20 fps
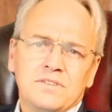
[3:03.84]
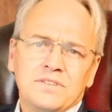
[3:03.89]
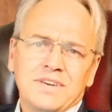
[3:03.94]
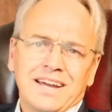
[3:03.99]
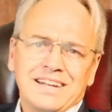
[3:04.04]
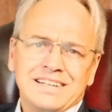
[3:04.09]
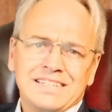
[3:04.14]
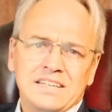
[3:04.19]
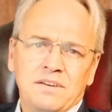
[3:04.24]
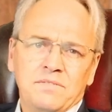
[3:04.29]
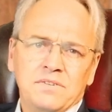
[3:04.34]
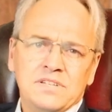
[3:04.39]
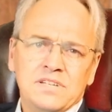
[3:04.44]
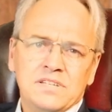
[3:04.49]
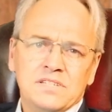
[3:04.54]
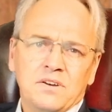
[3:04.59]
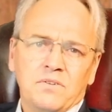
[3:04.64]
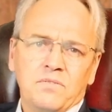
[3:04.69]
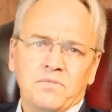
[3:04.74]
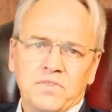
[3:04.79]
to the
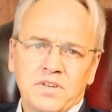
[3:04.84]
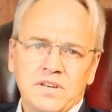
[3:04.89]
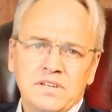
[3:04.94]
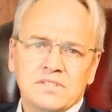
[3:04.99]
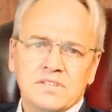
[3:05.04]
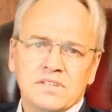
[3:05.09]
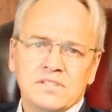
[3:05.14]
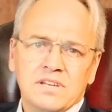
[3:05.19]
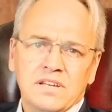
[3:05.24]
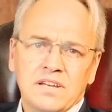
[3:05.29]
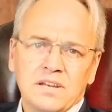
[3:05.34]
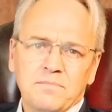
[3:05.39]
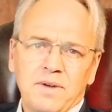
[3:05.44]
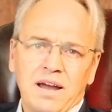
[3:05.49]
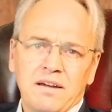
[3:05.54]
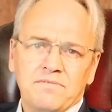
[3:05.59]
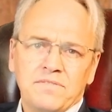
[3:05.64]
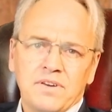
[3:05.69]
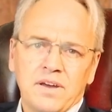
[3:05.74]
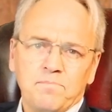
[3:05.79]
activities of the Sicilian
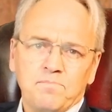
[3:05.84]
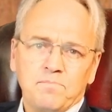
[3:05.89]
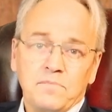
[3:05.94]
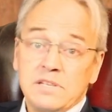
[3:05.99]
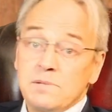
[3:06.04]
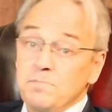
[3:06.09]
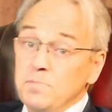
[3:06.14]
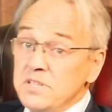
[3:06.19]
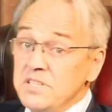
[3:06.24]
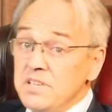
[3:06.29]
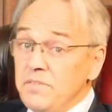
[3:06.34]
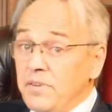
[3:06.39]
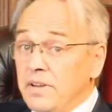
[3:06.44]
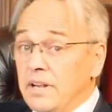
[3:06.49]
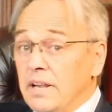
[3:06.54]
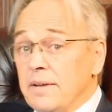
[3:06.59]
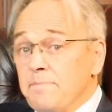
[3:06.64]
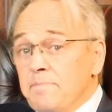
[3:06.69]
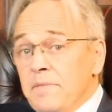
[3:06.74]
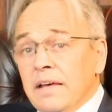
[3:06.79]
mafia.
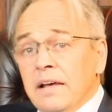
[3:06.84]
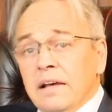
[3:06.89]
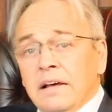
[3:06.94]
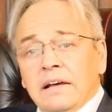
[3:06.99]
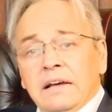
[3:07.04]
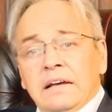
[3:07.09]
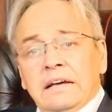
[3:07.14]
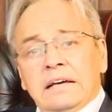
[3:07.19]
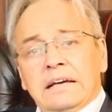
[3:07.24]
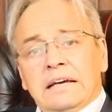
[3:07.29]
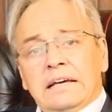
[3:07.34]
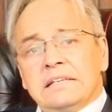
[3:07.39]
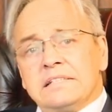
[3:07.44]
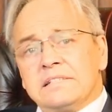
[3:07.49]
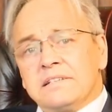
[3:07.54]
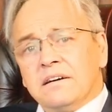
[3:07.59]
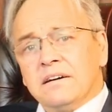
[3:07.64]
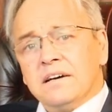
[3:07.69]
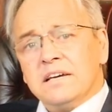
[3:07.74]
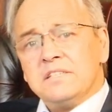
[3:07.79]
Specifically, his
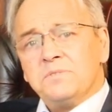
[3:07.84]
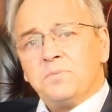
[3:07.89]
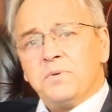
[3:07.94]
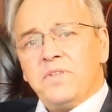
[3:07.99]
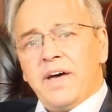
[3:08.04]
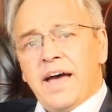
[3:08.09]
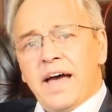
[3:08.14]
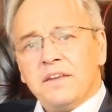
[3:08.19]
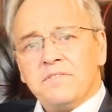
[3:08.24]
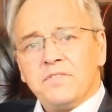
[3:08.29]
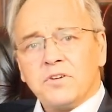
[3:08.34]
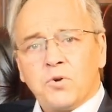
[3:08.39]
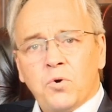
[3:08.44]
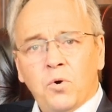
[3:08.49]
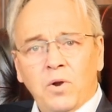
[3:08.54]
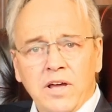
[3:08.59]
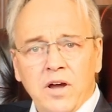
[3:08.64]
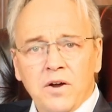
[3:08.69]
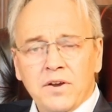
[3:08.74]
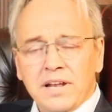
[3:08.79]
ties with the head of the
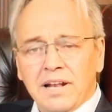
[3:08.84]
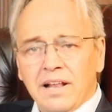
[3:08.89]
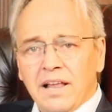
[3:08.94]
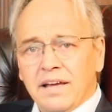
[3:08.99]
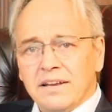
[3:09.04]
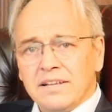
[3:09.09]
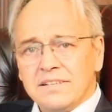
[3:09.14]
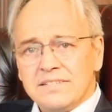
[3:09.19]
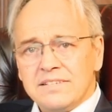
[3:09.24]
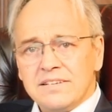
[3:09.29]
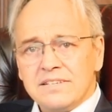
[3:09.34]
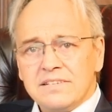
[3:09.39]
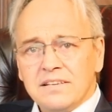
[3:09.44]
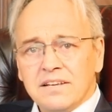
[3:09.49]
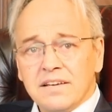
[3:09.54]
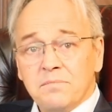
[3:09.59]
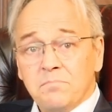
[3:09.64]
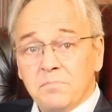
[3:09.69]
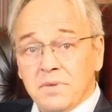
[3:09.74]
Corleone clan in Sicily,